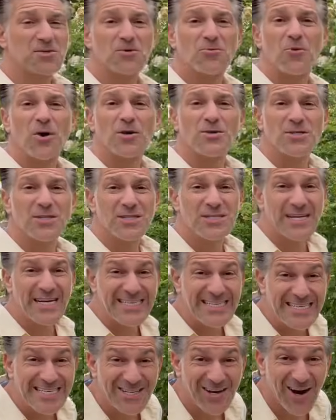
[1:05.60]
the roses I
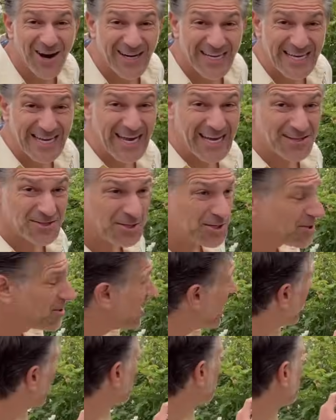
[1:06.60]
did not get to
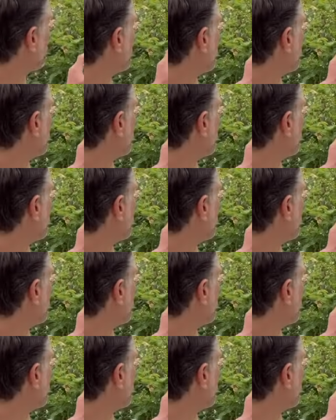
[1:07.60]
yet